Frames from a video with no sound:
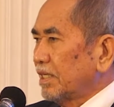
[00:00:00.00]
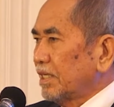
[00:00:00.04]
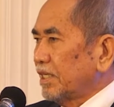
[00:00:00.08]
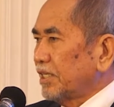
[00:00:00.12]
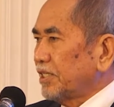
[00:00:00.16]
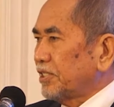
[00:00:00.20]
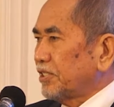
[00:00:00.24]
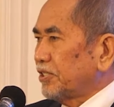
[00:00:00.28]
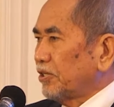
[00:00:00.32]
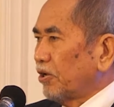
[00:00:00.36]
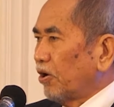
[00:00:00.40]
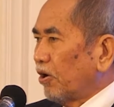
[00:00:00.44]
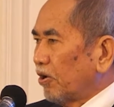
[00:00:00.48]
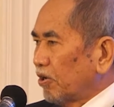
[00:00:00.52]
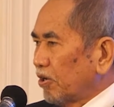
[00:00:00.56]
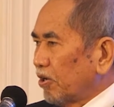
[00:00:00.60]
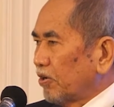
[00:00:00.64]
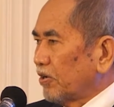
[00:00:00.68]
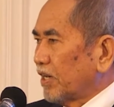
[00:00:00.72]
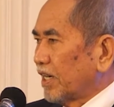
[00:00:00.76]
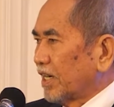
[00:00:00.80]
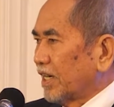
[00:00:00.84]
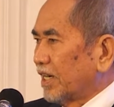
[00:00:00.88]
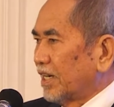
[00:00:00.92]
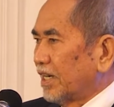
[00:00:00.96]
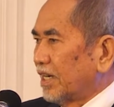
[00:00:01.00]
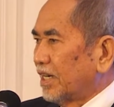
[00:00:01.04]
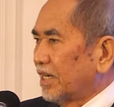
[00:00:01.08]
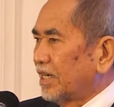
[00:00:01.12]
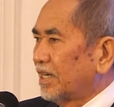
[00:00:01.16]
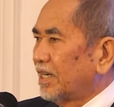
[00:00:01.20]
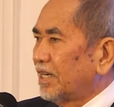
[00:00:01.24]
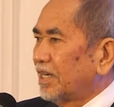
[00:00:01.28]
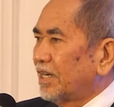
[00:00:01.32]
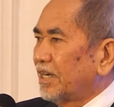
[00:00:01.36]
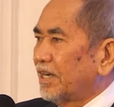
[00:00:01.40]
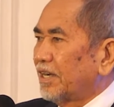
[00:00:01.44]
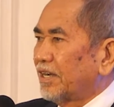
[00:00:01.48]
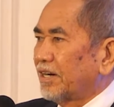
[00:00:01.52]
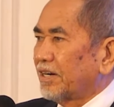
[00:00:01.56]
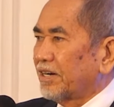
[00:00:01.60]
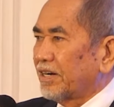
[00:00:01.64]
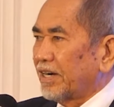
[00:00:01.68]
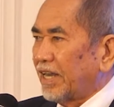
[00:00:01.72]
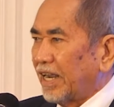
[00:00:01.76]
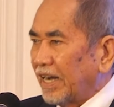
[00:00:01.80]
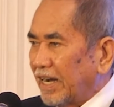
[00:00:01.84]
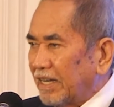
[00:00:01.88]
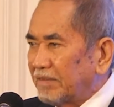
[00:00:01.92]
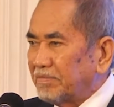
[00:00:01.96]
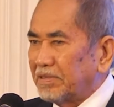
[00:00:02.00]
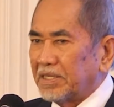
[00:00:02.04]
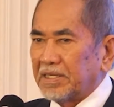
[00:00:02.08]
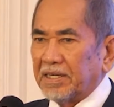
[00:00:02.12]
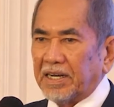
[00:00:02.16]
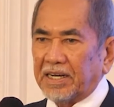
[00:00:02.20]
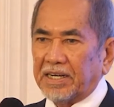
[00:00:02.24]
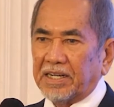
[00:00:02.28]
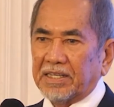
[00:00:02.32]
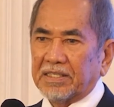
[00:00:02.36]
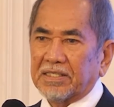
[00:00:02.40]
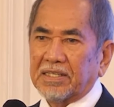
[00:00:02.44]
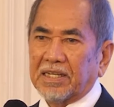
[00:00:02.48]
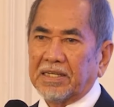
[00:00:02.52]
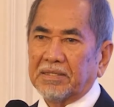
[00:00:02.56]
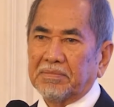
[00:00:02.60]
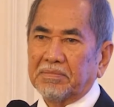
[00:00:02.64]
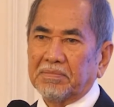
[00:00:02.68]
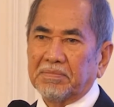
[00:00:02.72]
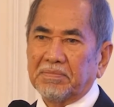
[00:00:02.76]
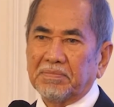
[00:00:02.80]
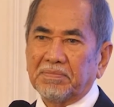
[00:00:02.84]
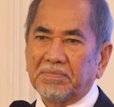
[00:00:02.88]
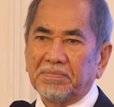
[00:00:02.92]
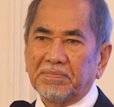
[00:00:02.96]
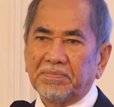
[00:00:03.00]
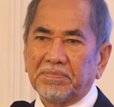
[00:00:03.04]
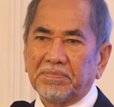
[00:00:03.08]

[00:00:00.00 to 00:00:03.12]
is no longer relevant at that time.